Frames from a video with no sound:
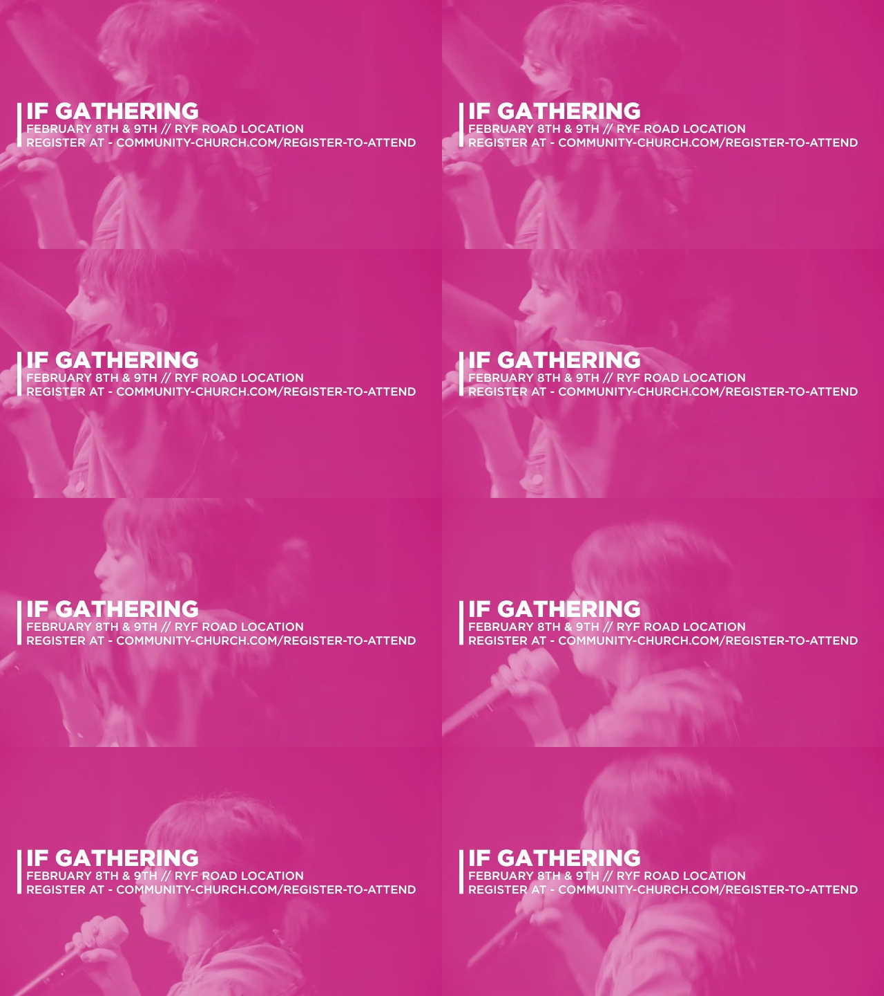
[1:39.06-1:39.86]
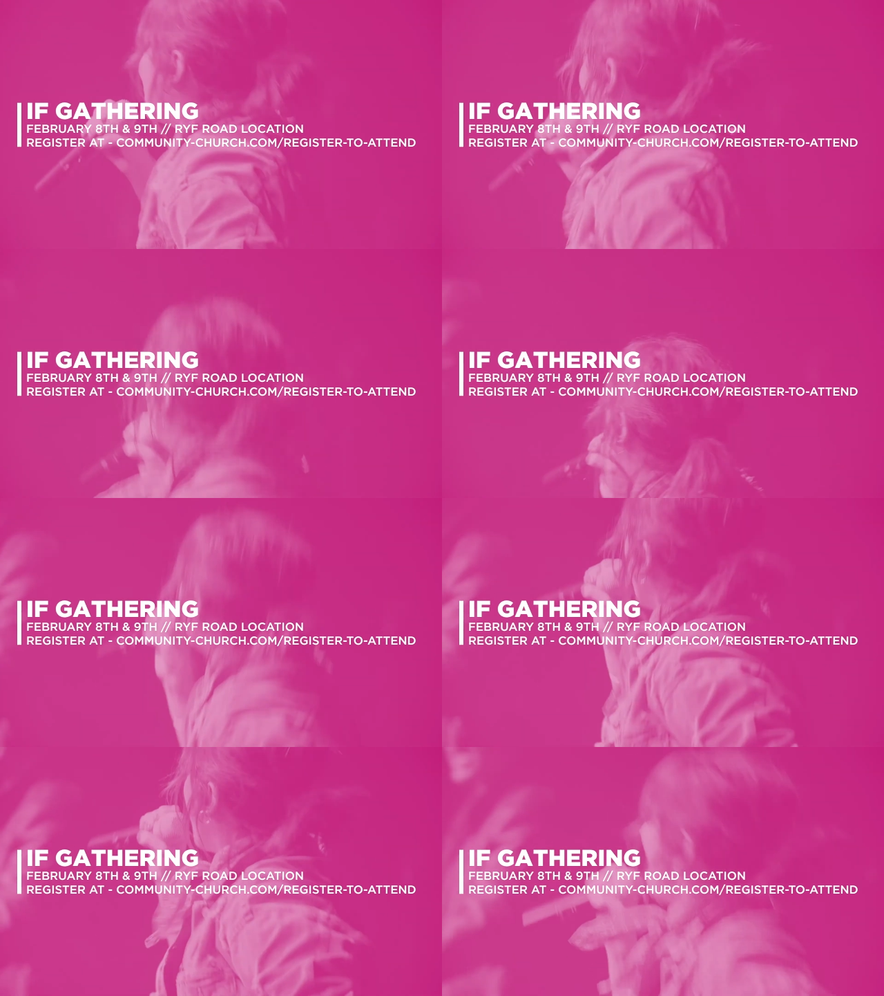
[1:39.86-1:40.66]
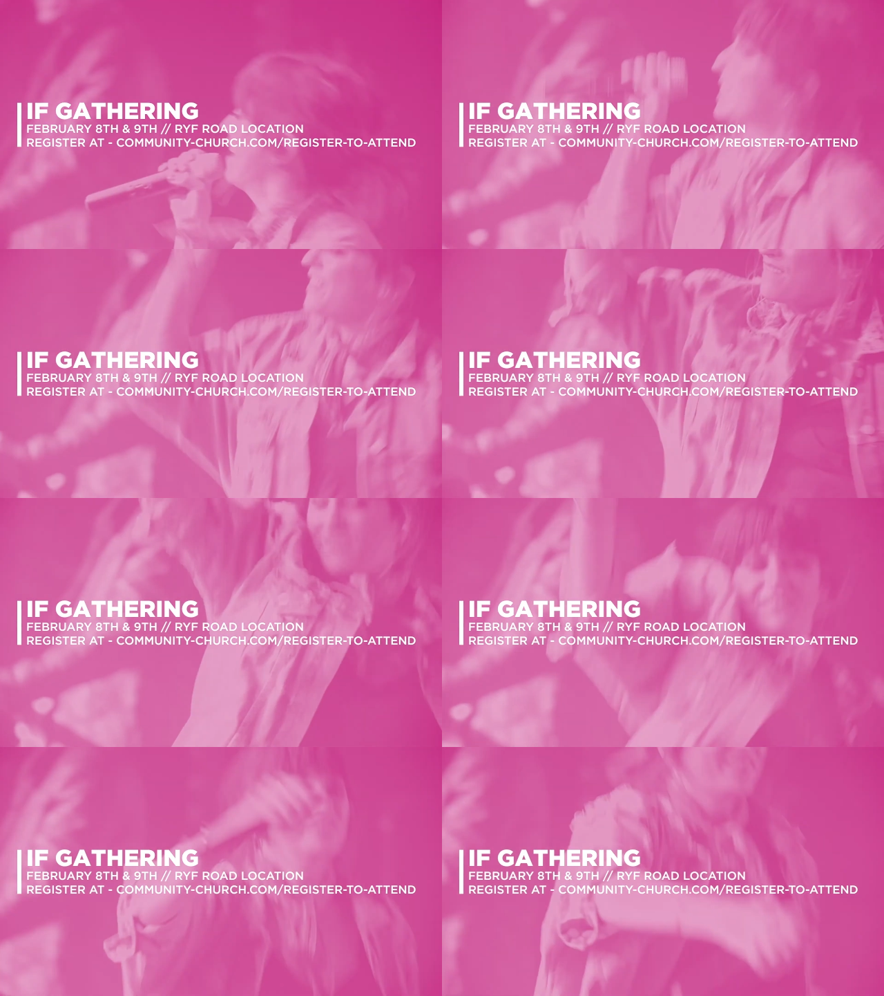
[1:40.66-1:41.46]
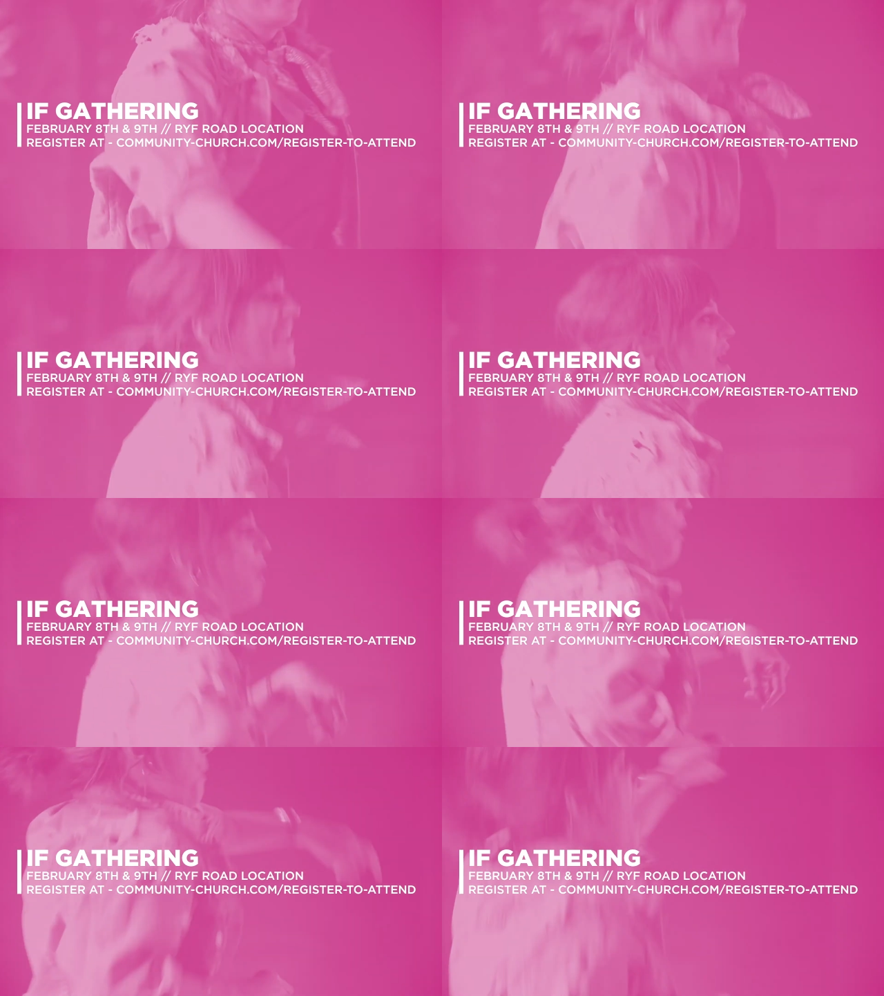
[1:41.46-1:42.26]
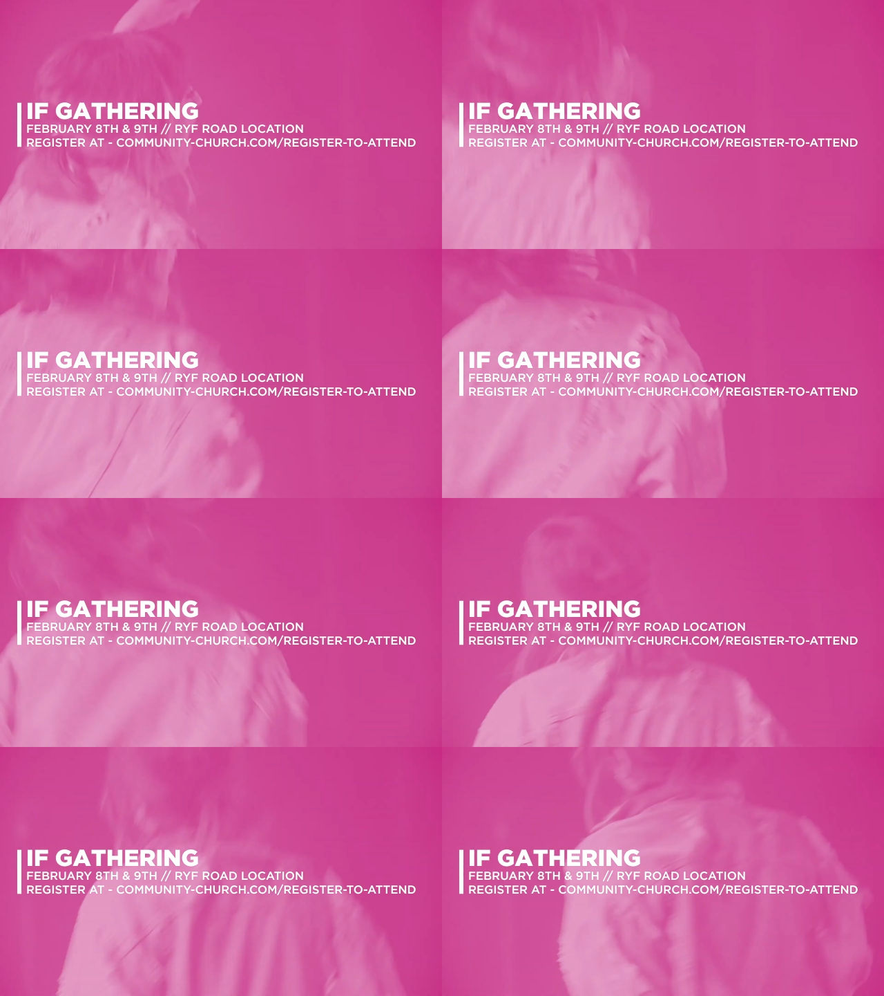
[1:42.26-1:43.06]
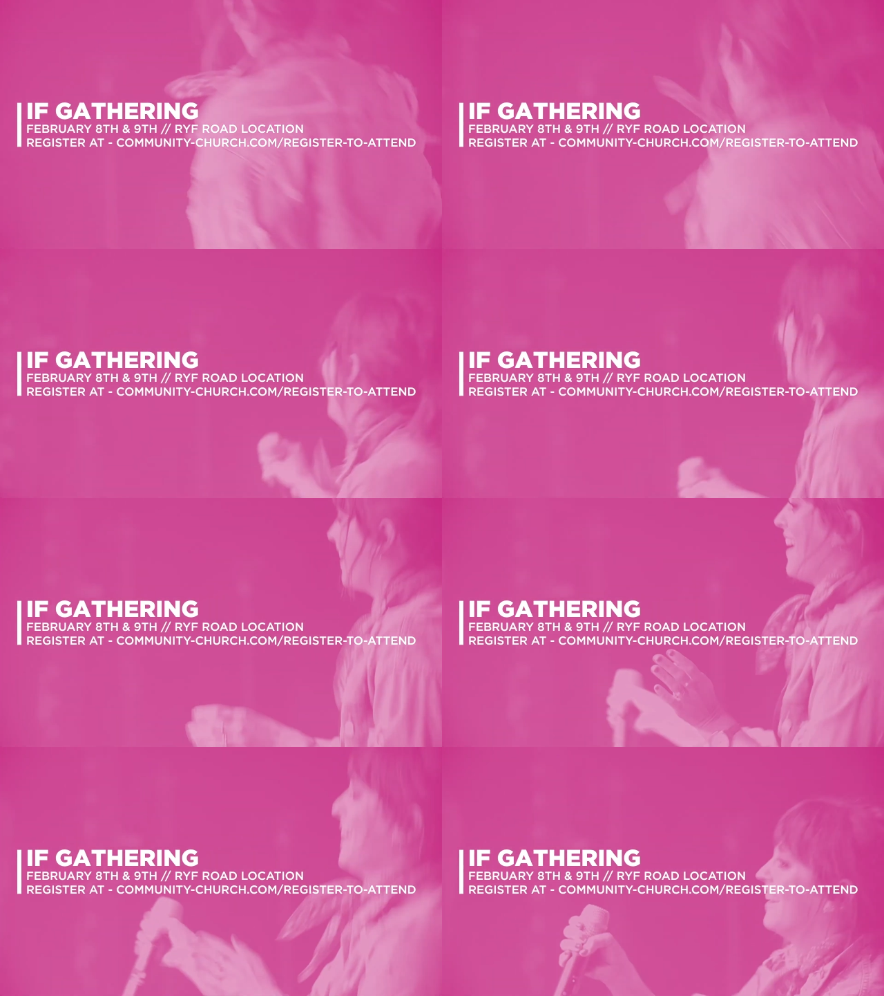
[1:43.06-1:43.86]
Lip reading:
No face is visible, so there are no lips to read.